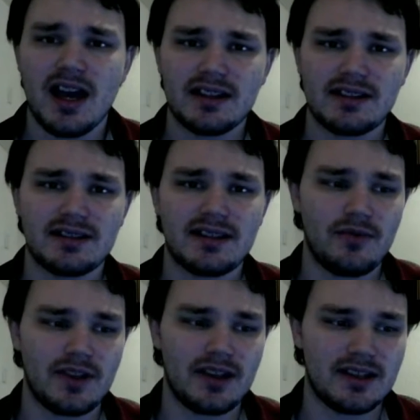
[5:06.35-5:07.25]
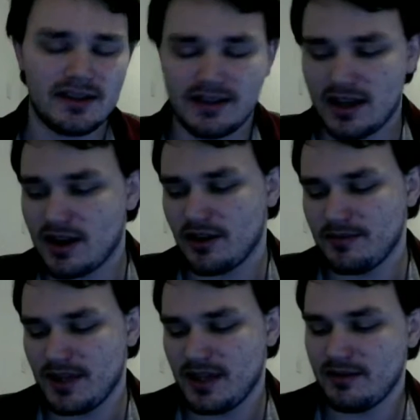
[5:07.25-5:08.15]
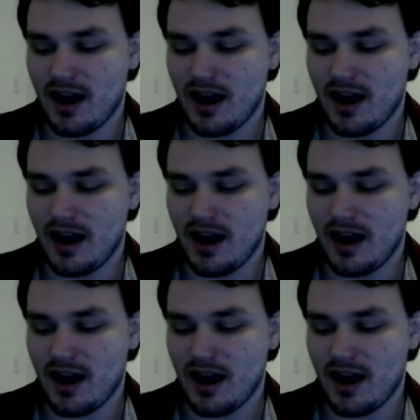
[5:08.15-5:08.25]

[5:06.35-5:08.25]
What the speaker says: Because the sun really does hurt me